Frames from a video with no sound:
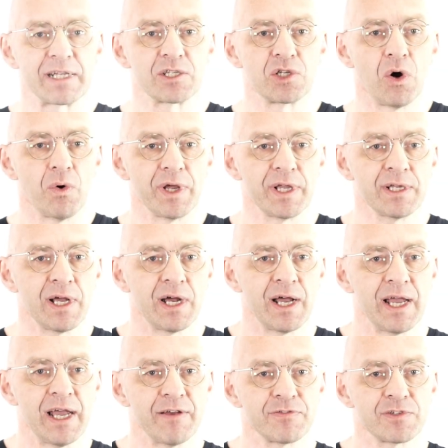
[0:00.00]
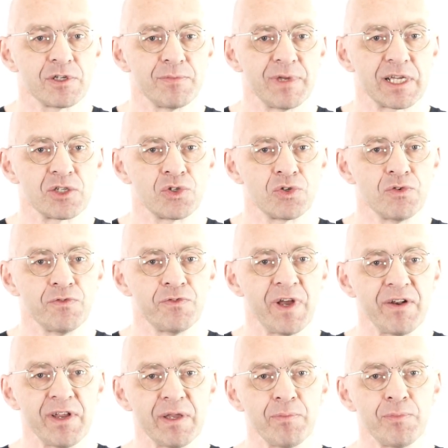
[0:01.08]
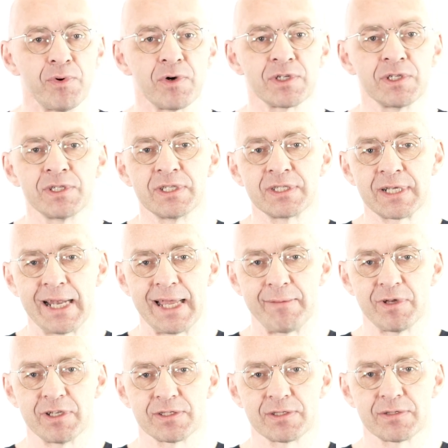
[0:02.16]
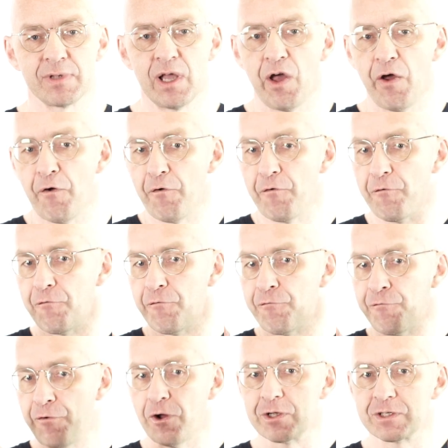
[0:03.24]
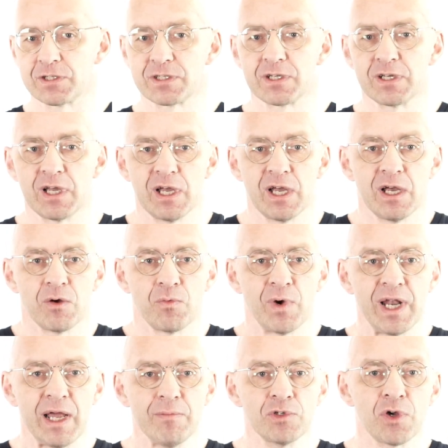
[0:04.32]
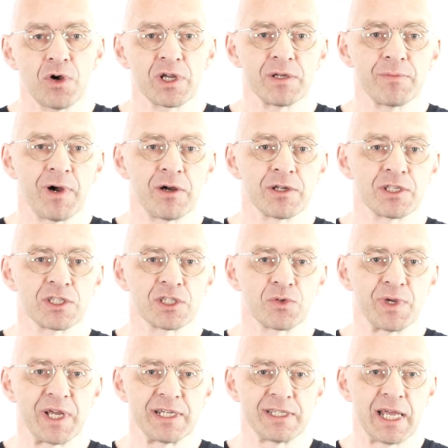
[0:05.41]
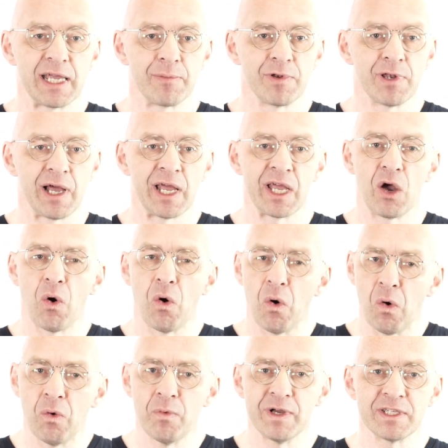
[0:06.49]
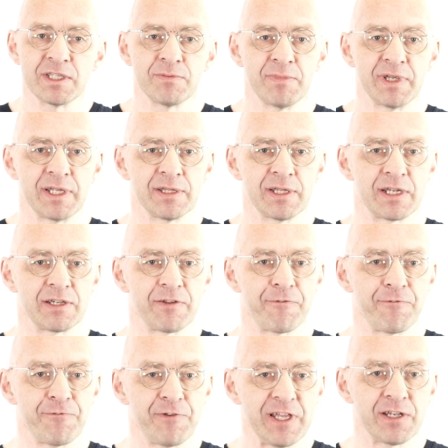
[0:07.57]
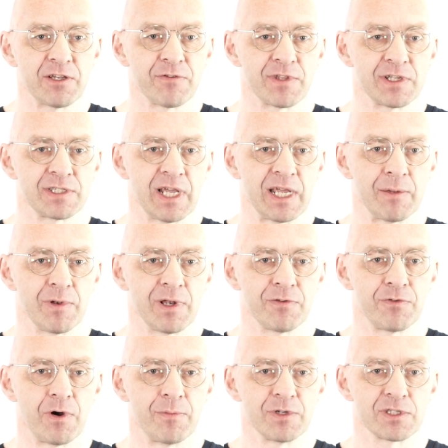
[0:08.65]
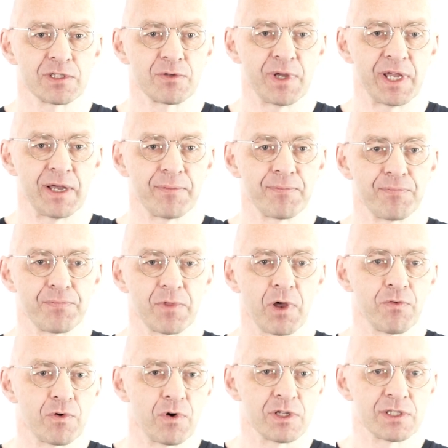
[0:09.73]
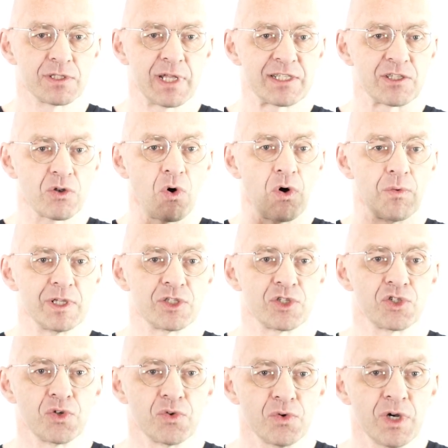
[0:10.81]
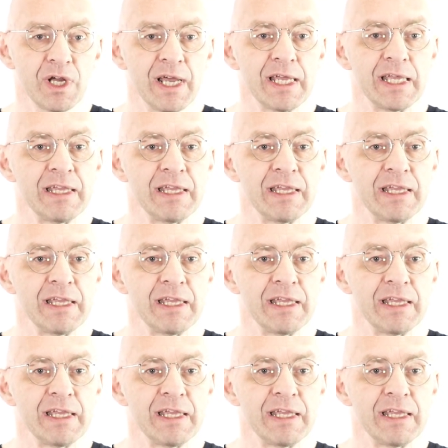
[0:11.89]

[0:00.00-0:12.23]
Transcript: we get going, I have to make 2 very important disclaimers. First, when I'm talking about a square table, I always mean that the feet of the table form a square. Of course, that's not always true,